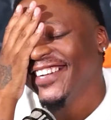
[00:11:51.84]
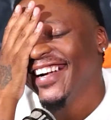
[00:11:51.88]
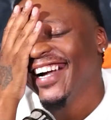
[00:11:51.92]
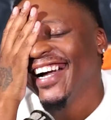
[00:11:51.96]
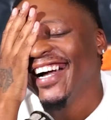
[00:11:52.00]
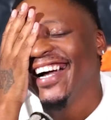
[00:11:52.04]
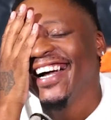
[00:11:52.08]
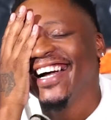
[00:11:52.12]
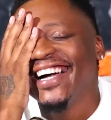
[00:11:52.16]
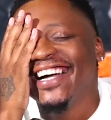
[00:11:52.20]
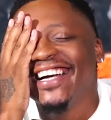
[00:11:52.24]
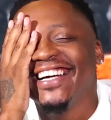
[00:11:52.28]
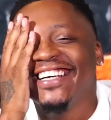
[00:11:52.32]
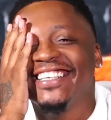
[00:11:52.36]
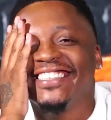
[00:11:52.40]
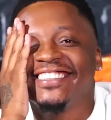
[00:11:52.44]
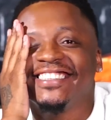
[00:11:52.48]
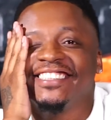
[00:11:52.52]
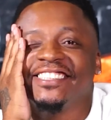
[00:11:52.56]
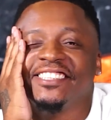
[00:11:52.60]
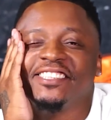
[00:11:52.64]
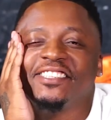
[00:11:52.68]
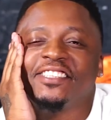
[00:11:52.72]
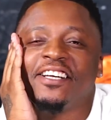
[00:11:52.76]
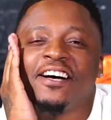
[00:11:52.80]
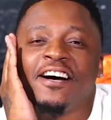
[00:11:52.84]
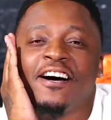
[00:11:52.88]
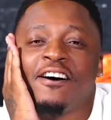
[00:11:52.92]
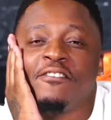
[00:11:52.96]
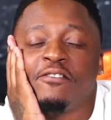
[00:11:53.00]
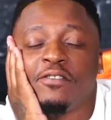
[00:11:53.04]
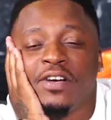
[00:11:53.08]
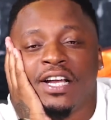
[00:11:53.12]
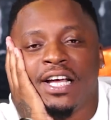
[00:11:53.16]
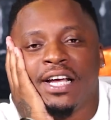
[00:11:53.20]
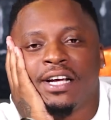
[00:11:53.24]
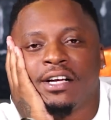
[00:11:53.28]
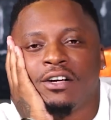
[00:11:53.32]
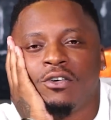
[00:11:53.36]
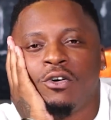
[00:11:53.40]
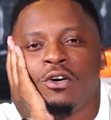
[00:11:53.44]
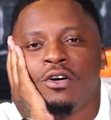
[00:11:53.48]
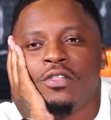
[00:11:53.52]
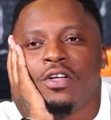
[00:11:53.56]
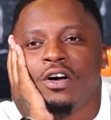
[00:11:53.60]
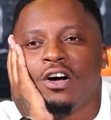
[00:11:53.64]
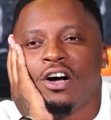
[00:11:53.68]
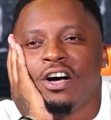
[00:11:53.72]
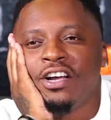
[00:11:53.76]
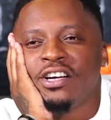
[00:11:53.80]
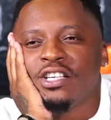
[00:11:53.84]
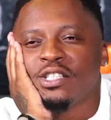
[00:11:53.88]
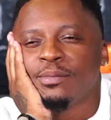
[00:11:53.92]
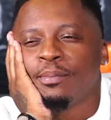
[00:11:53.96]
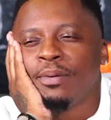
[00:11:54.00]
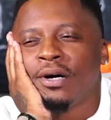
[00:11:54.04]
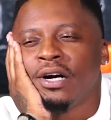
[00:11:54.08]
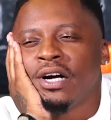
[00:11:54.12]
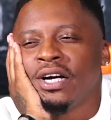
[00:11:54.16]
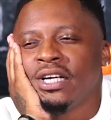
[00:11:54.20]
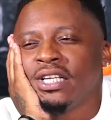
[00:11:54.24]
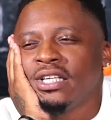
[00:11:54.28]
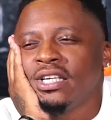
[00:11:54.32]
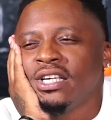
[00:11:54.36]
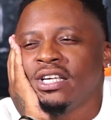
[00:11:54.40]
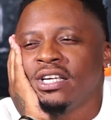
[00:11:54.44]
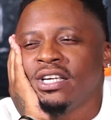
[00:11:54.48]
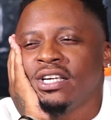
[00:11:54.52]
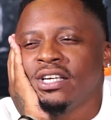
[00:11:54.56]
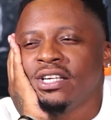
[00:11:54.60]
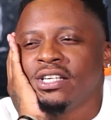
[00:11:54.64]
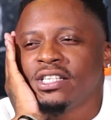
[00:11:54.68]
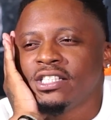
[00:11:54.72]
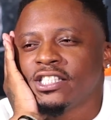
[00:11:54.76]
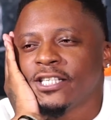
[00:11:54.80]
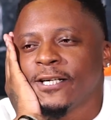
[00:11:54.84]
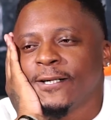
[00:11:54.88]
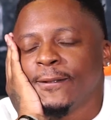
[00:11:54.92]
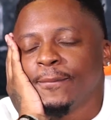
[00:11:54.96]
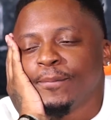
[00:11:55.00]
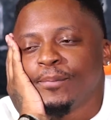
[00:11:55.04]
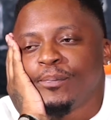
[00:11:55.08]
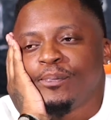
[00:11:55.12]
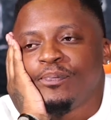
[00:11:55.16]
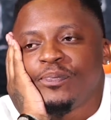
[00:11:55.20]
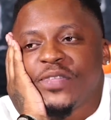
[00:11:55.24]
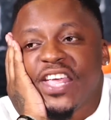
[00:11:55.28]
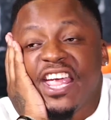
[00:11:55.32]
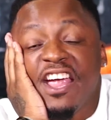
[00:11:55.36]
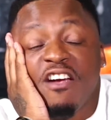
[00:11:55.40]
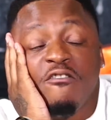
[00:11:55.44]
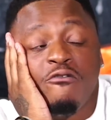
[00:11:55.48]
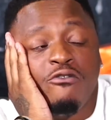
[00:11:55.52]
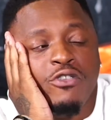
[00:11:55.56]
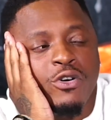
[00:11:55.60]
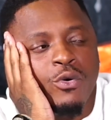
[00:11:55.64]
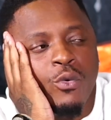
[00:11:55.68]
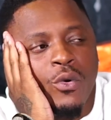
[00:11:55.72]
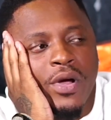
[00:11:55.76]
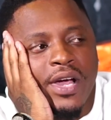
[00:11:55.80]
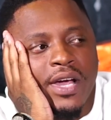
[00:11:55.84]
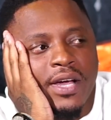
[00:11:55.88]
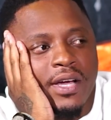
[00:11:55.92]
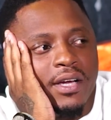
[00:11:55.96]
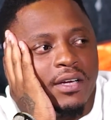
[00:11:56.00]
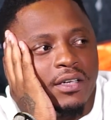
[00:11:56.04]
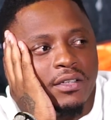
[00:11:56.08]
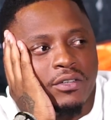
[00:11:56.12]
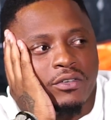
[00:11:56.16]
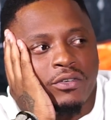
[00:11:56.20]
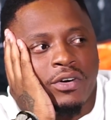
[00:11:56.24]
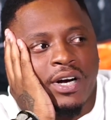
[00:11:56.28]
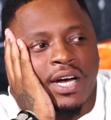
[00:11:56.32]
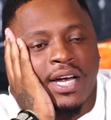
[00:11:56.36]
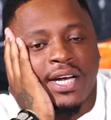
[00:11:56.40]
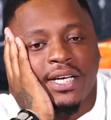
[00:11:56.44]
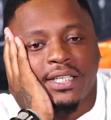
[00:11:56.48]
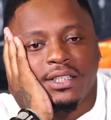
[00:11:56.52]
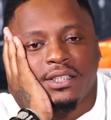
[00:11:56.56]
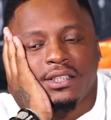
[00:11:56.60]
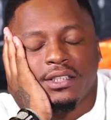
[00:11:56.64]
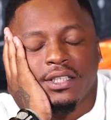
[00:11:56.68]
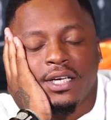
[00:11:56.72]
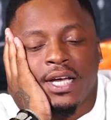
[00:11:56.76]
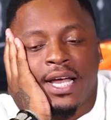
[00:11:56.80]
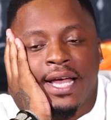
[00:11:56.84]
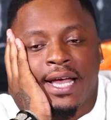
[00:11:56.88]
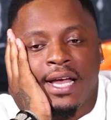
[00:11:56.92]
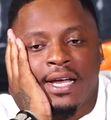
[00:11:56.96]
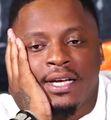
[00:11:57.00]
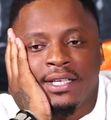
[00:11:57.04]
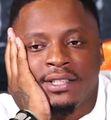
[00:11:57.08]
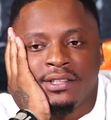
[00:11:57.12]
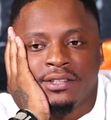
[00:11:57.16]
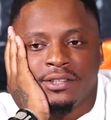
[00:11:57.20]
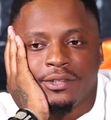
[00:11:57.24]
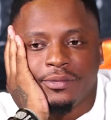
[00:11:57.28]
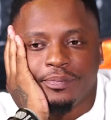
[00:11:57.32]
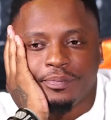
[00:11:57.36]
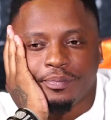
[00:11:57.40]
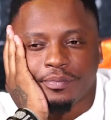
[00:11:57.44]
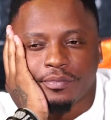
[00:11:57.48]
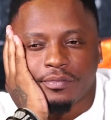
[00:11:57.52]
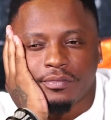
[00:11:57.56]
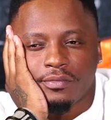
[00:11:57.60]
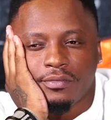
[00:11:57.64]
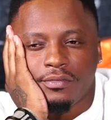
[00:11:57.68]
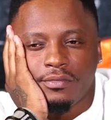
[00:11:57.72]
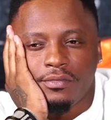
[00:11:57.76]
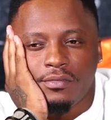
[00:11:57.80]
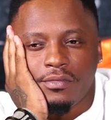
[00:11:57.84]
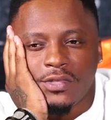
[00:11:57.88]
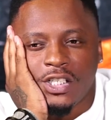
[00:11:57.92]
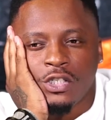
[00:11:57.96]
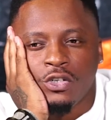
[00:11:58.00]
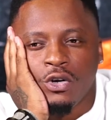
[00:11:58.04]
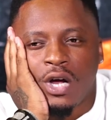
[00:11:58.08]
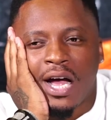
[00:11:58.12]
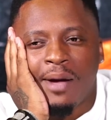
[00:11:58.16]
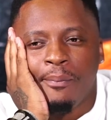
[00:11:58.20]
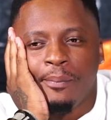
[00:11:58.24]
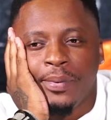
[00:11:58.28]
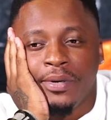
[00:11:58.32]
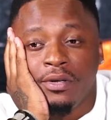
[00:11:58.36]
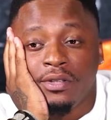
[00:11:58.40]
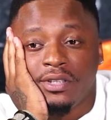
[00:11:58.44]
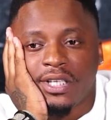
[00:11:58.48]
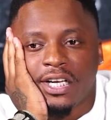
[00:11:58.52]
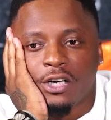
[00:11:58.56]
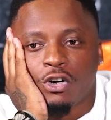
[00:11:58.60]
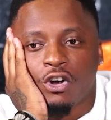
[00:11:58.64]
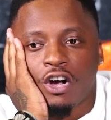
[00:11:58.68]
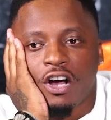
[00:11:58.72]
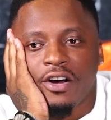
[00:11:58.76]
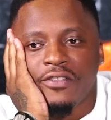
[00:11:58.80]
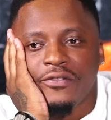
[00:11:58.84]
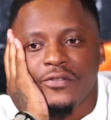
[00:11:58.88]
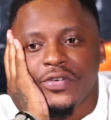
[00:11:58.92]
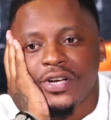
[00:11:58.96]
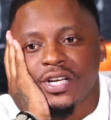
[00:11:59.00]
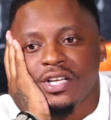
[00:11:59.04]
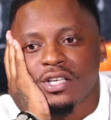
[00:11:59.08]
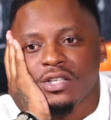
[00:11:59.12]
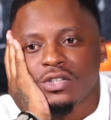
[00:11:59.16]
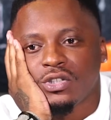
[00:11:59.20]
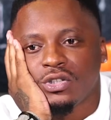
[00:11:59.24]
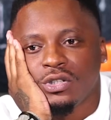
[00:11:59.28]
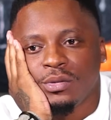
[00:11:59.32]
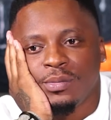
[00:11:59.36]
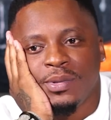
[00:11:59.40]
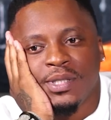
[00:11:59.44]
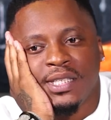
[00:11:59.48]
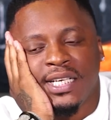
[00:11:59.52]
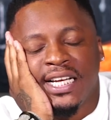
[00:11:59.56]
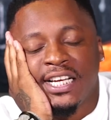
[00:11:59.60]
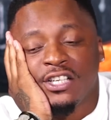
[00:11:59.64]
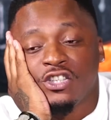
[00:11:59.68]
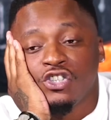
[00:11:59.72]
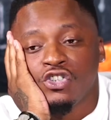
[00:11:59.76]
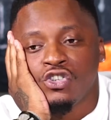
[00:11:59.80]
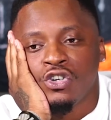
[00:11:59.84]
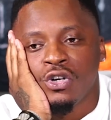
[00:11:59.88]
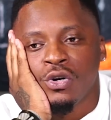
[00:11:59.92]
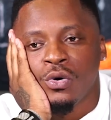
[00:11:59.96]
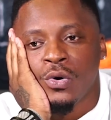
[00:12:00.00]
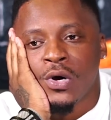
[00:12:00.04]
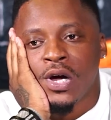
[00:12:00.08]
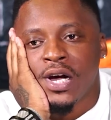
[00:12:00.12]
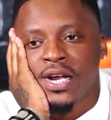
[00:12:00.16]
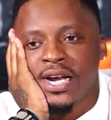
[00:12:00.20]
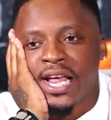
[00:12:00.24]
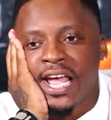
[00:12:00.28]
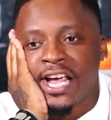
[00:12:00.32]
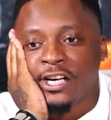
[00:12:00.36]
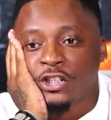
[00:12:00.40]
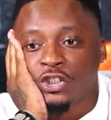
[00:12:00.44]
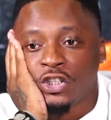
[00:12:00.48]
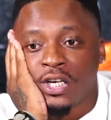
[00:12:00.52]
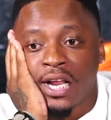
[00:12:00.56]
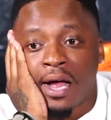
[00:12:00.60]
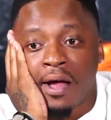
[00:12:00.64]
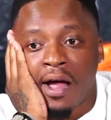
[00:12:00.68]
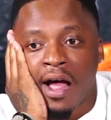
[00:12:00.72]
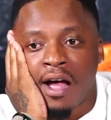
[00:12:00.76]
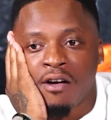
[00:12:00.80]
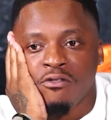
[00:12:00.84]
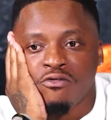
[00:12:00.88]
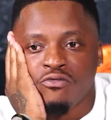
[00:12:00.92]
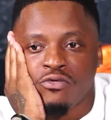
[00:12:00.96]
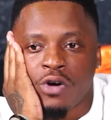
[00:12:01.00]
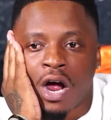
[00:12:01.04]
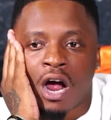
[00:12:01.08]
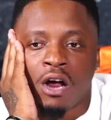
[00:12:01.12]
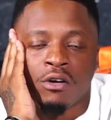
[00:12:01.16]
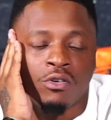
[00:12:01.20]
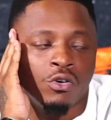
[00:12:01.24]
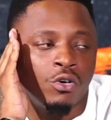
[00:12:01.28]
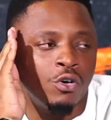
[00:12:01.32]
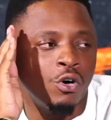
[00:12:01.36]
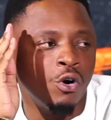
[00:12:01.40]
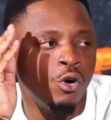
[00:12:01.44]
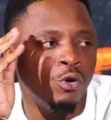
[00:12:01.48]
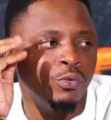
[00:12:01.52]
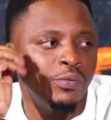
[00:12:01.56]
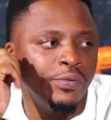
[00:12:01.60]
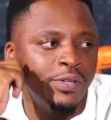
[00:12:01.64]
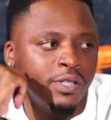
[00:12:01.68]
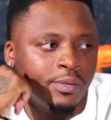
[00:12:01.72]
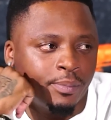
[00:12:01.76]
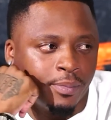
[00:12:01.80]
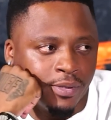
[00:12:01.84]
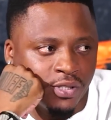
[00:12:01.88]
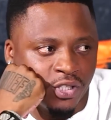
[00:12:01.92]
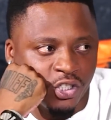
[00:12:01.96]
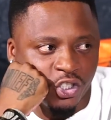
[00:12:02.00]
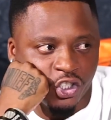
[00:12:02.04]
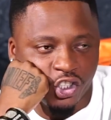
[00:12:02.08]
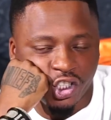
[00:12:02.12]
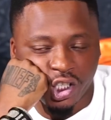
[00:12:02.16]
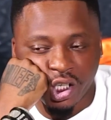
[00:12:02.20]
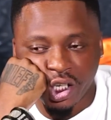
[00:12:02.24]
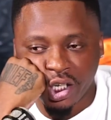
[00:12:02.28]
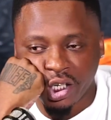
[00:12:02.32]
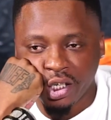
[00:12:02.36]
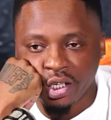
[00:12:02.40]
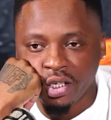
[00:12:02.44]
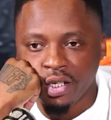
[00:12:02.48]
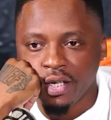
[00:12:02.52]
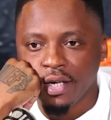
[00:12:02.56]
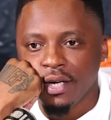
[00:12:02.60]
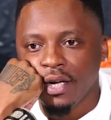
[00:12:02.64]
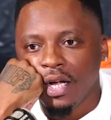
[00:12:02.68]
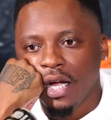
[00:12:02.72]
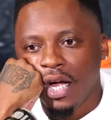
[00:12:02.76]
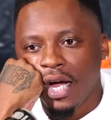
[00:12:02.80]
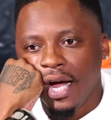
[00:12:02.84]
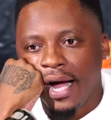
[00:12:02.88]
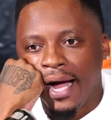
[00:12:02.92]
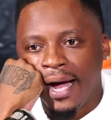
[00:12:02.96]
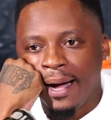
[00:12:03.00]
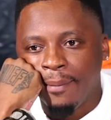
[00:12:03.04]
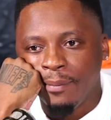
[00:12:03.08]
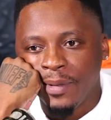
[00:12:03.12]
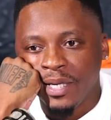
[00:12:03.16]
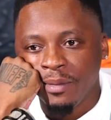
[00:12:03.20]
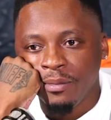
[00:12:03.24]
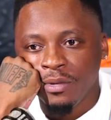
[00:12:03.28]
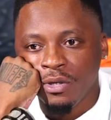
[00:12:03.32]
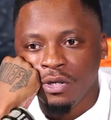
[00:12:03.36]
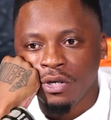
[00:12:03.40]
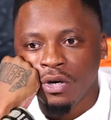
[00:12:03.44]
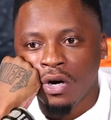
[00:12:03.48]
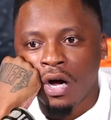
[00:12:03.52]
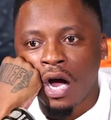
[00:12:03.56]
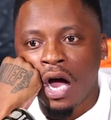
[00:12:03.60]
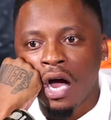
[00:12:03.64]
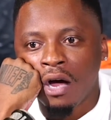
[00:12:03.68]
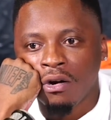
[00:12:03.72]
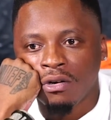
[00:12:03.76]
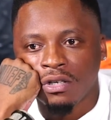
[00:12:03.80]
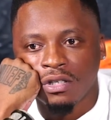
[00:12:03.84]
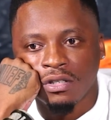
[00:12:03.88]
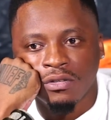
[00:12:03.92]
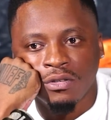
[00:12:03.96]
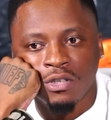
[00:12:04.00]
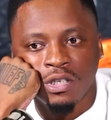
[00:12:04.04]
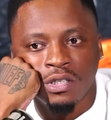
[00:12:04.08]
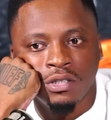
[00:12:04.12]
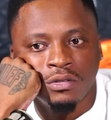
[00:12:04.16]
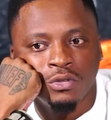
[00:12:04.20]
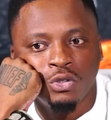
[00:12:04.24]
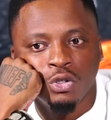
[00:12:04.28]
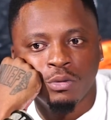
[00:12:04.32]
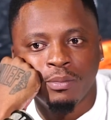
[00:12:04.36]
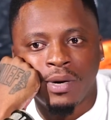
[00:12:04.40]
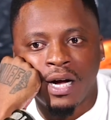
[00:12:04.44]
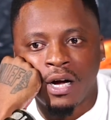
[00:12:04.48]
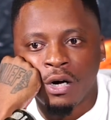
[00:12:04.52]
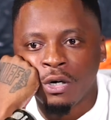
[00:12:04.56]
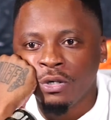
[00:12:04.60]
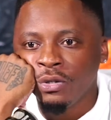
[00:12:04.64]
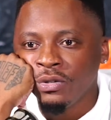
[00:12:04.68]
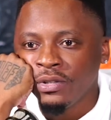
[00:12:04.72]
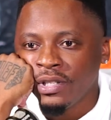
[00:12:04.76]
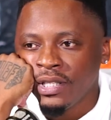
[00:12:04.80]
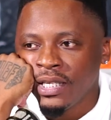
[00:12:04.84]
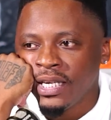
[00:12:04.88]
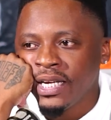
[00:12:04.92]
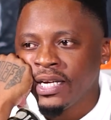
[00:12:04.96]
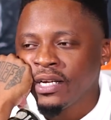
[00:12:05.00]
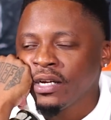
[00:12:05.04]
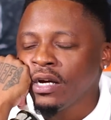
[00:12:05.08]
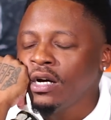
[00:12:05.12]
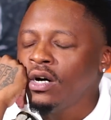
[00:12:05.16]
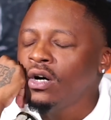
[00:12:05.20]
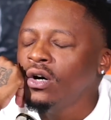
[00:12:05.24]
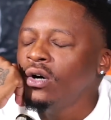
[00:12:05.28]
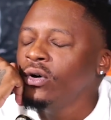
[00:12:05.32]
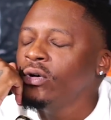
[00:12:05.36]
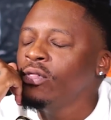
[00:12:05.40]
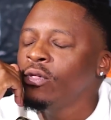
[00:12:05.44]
guys and stuff, like all the hardest parties everywhere, right? And I built that confidence to be like, you know what, actually I've outgrown this position. Let me go out and do my own thing. Oh,